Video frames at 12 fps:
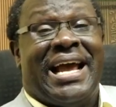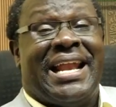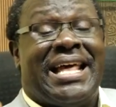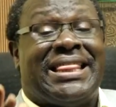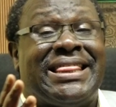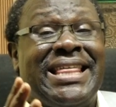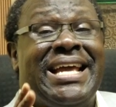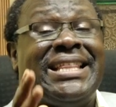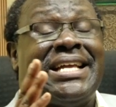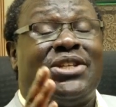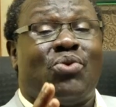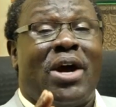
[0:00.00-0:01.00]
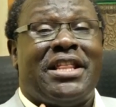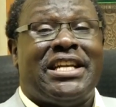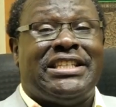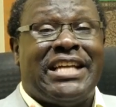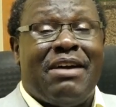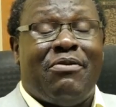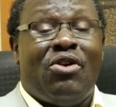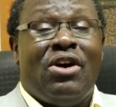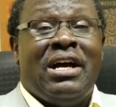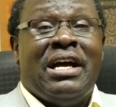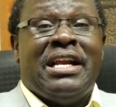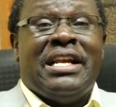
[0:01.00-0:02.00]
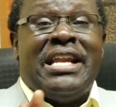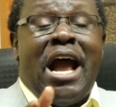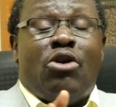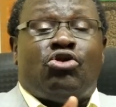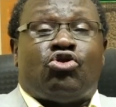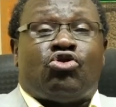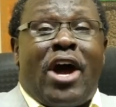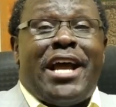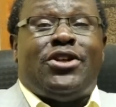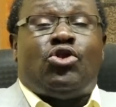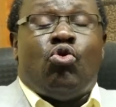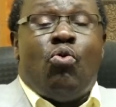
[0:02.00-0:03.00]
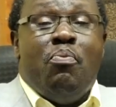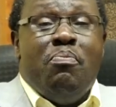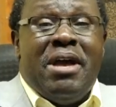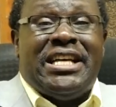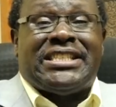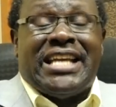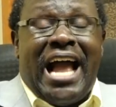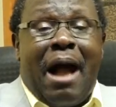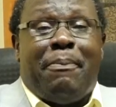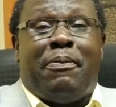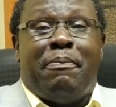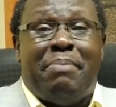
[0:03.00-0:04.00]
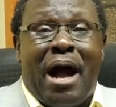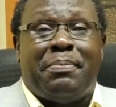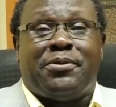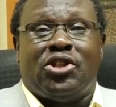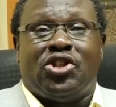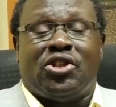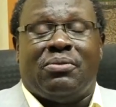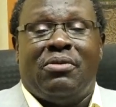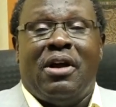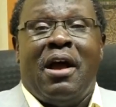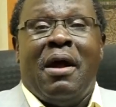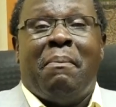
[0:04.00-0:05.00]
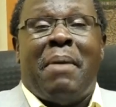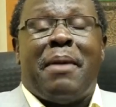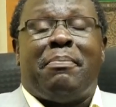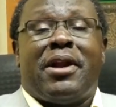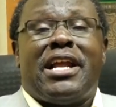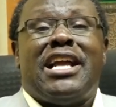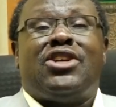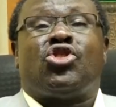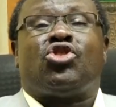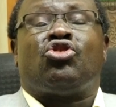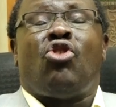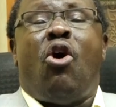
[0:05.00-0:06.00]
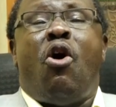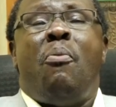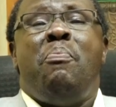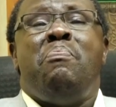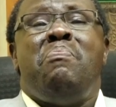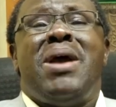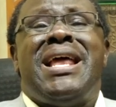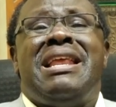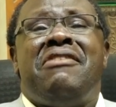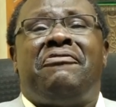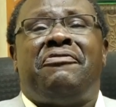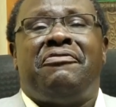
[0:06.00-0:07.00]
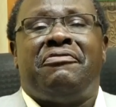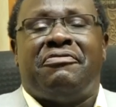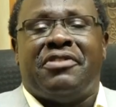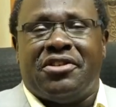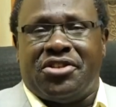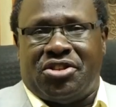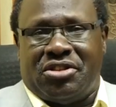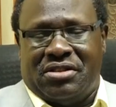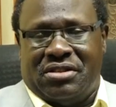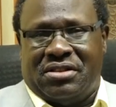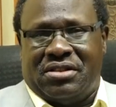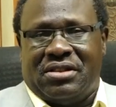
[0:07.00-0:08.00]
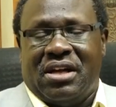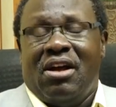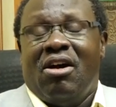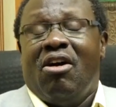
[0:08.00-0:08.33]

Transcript: And I think that is why the devil now tries to mess up baptism by bringing so many versions